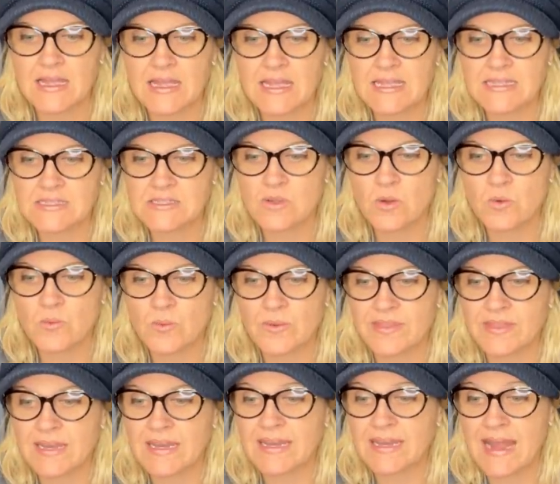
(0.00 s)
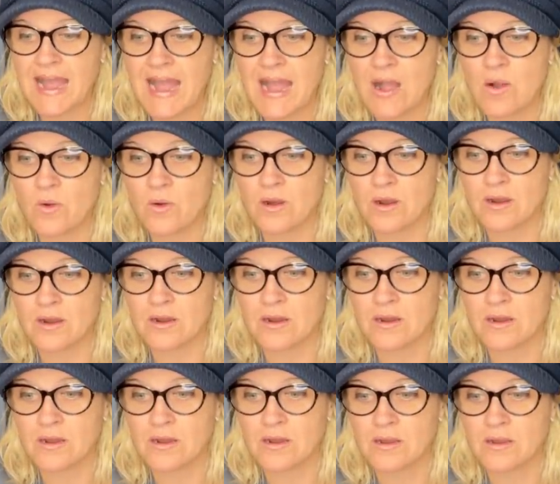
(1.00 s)
It sold within an hour,
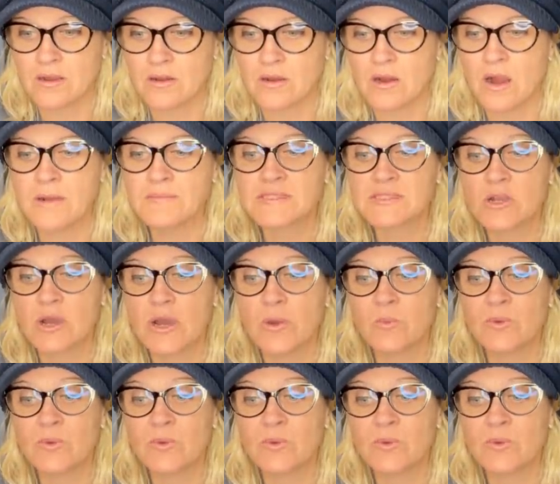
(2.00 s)
or I'm sorry,